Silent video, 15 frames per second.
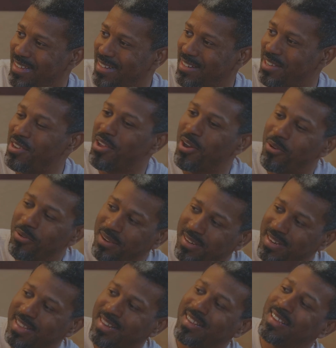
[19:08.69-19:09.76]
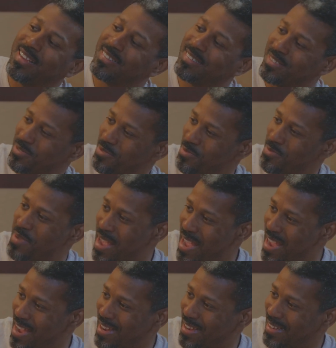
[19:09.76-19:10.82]
knowing that he has to go
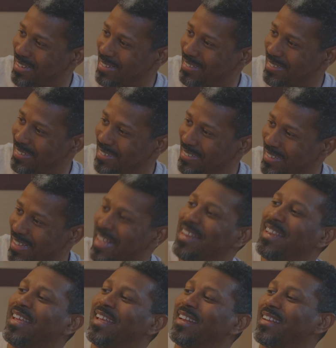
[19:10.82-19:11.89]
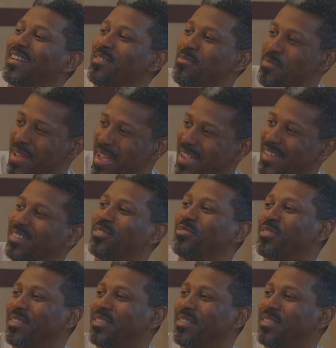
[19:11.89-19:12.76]
back and then come back to